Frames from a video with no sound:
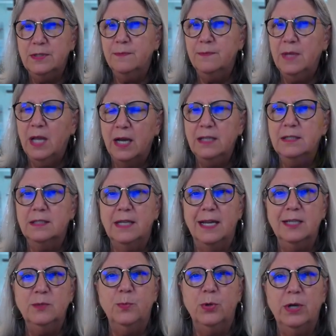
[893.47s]
some nice
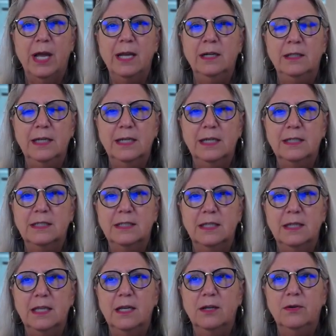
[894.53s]
dashboard analytics
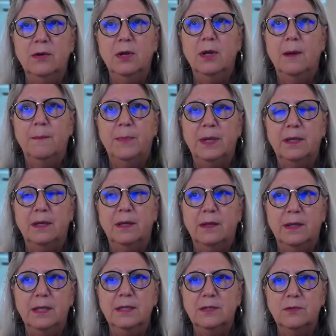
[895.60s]
in there, but
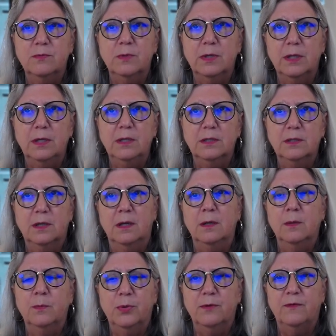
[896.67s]
this really is
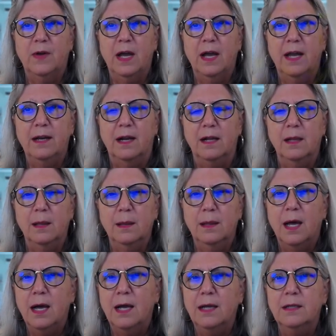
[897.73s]
going to provide a
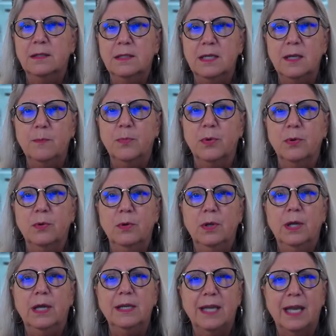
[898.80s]
lot deeper
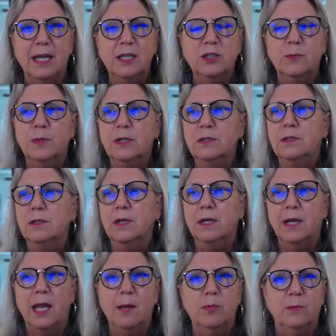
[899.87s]
engagement
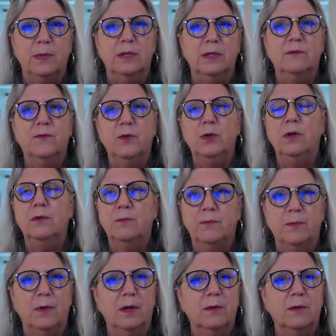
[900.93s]
enablement for you,